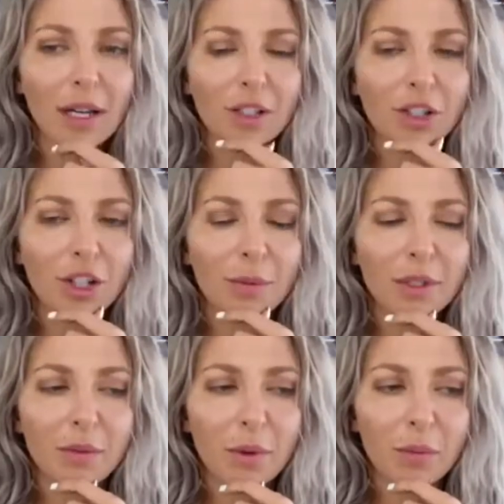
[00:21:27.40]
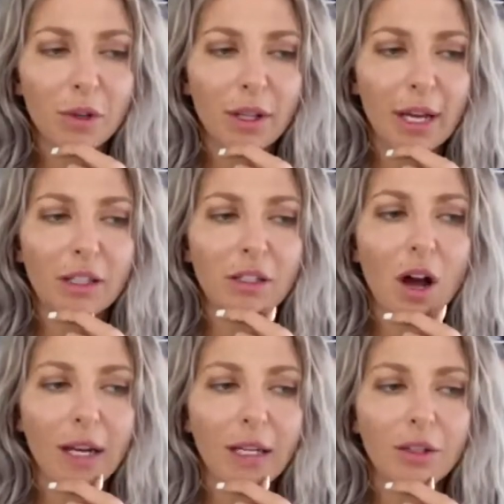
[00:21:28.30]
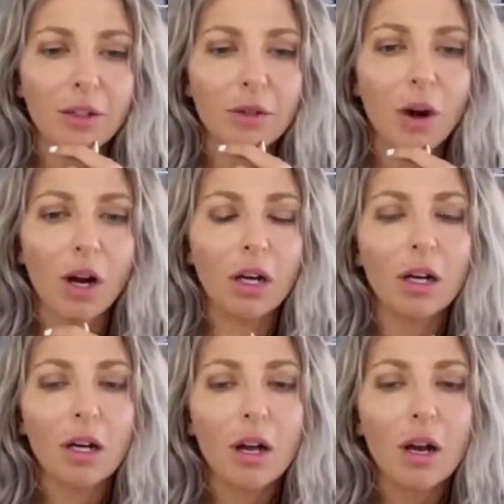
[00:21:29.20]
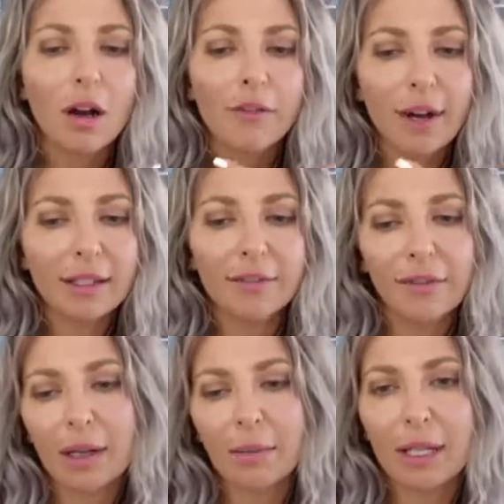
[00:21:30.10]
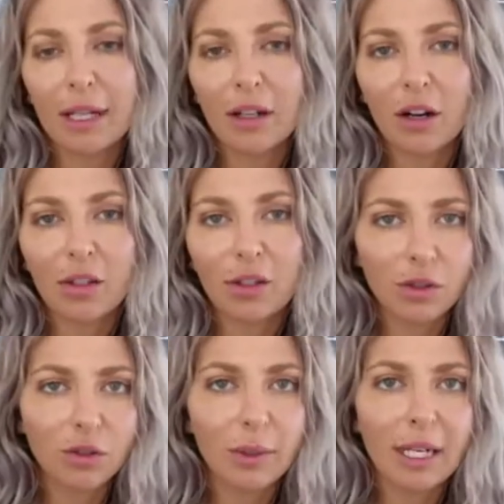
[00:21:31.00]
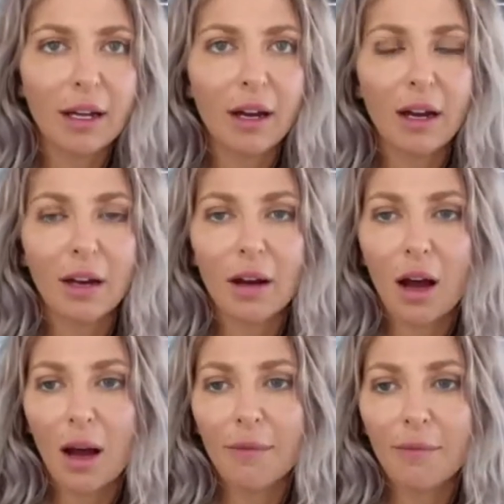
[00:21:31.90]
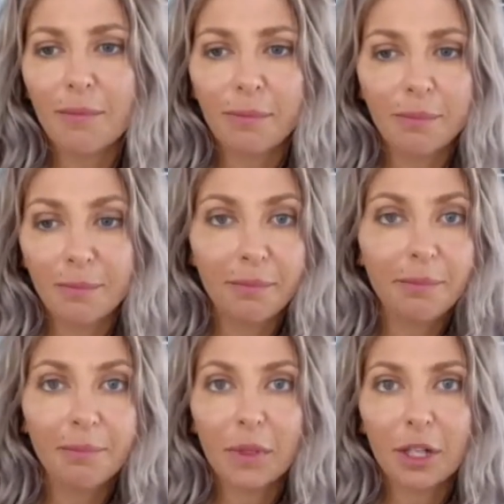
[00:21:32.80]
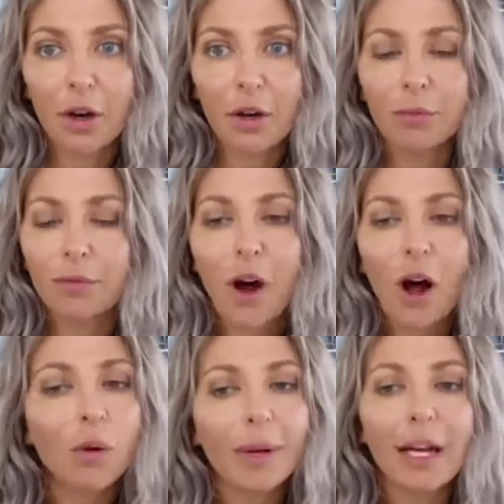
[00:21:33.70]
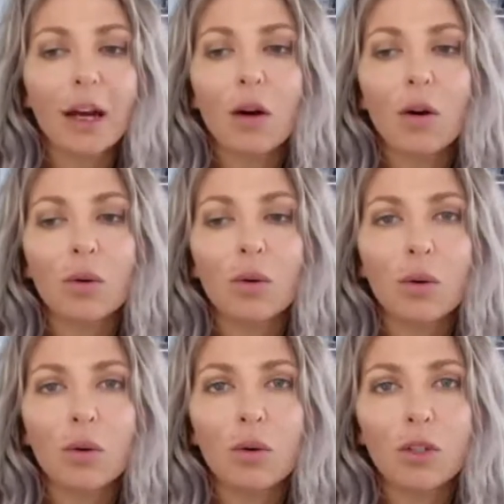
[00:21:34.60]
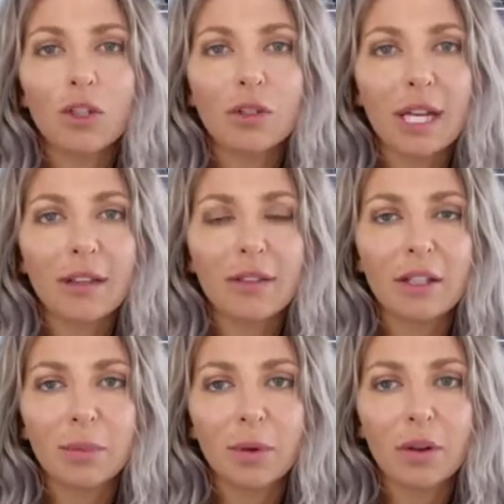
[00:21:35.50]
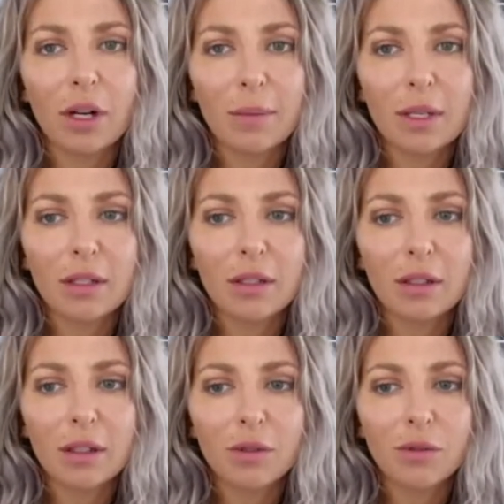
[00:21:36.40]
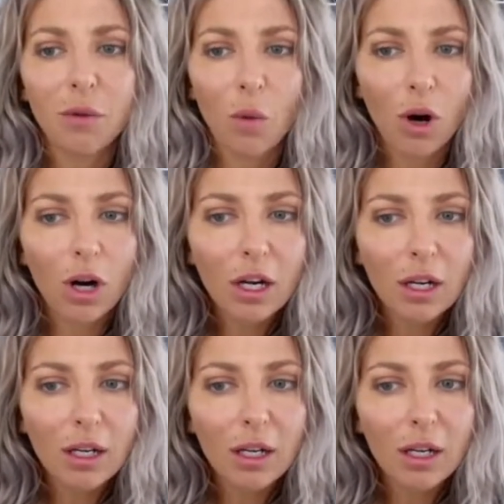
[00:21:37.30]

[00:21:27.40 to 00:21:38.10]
in terms of when we're like talking to our friends and family and our social media, you know, following, who would you say that this program is for?